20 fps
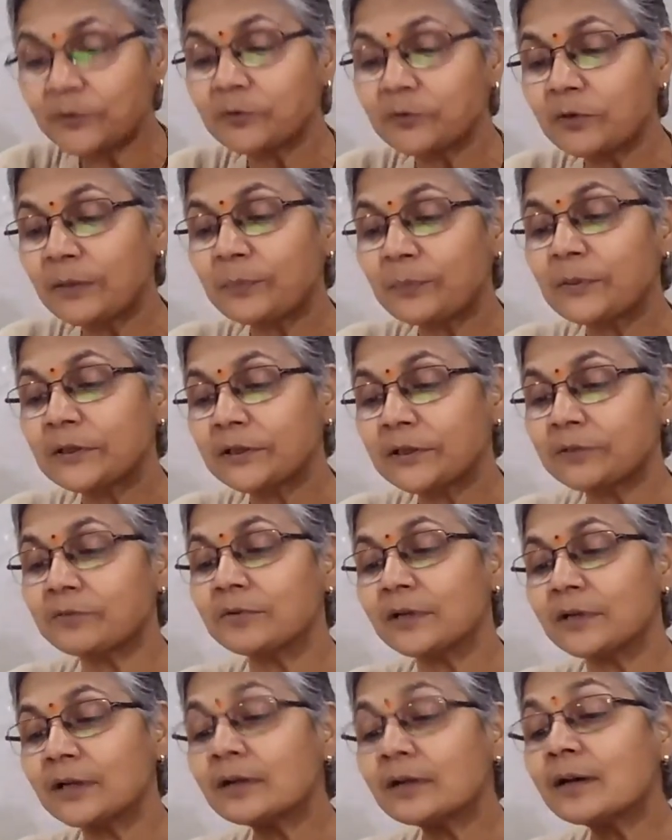to a
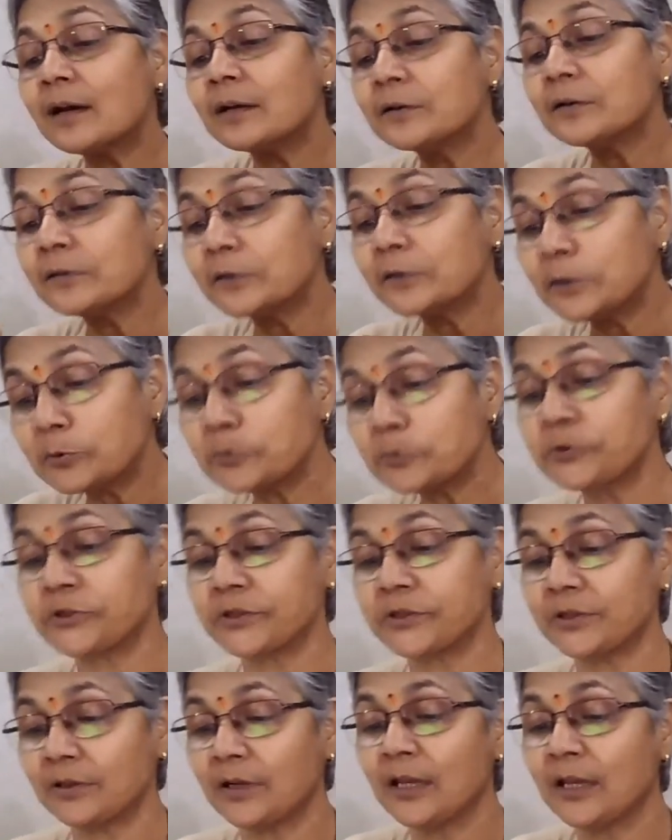particular
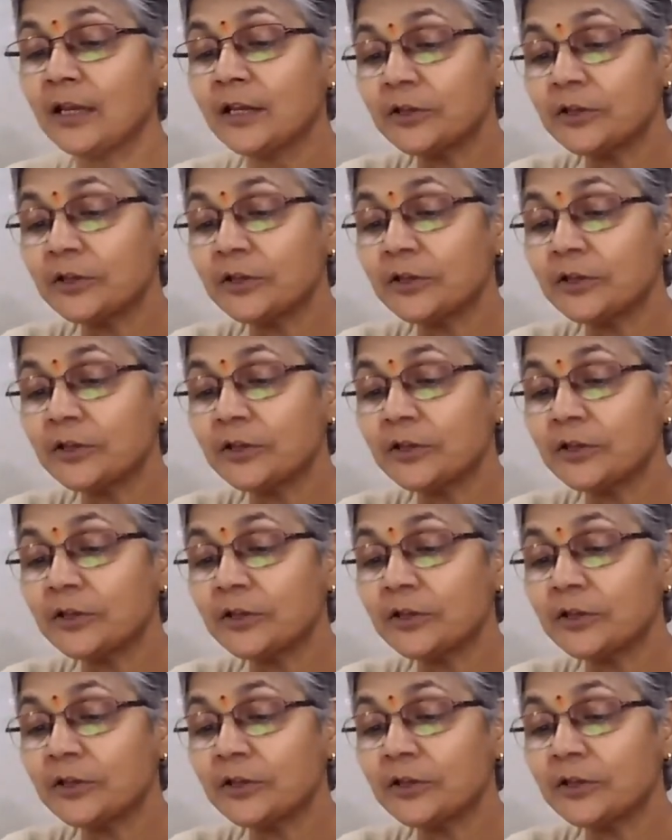conclusion.